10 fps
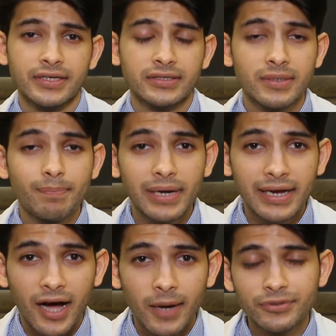Simple
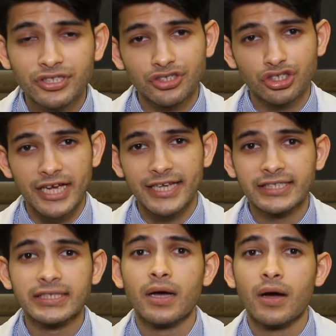carbs such
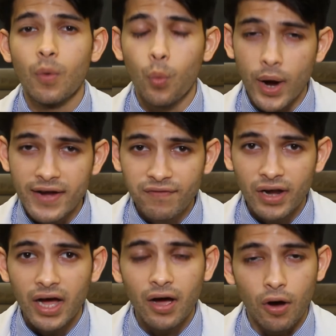as white
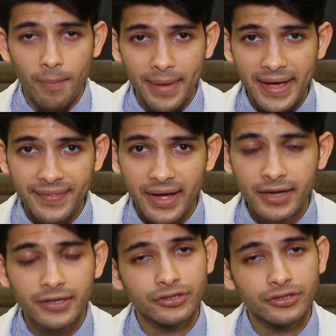flour or maida,